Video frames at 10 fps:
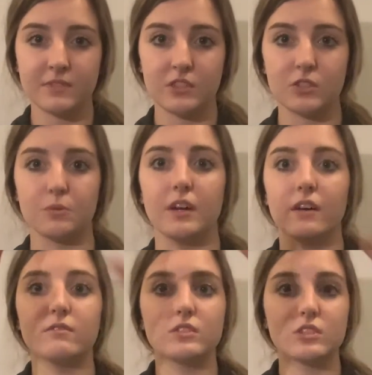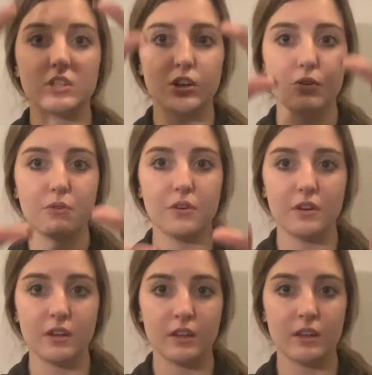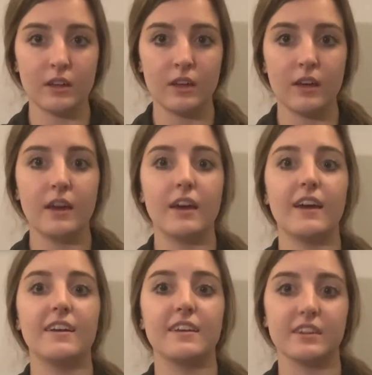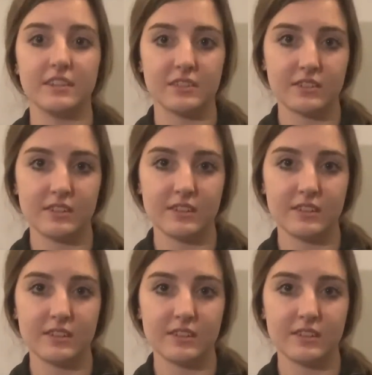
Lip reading: So we have snow and ice.